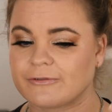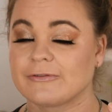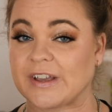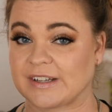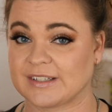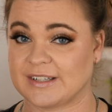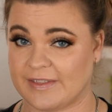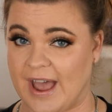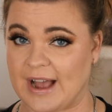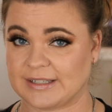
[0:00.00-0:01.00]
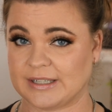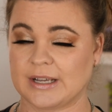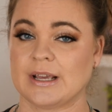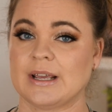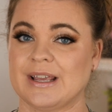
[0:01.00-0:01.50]
fixed that
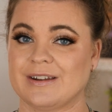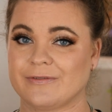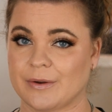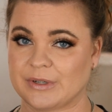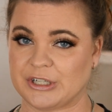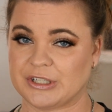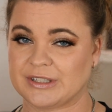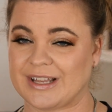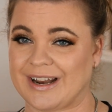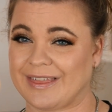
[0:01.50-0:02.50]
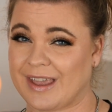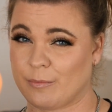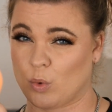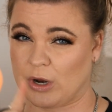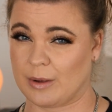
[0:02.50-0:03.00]
in foundations, and I think it
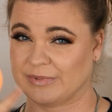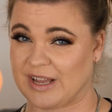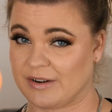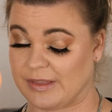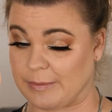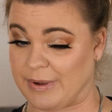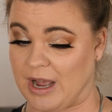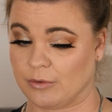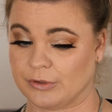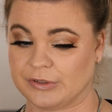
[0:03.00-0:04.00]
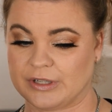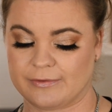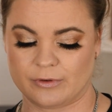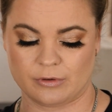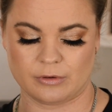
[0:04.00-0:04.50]
more comes out in the powders
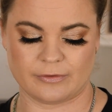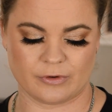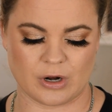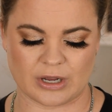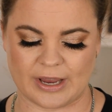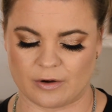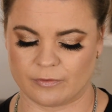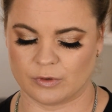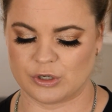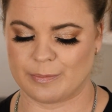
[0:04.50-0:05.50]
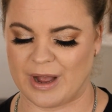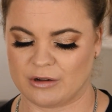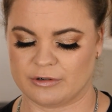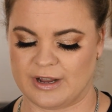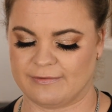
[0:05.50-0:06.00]
if you're, if you're not careful and you
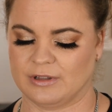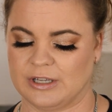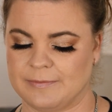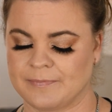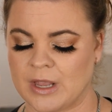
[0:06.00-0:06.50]
powder heavily.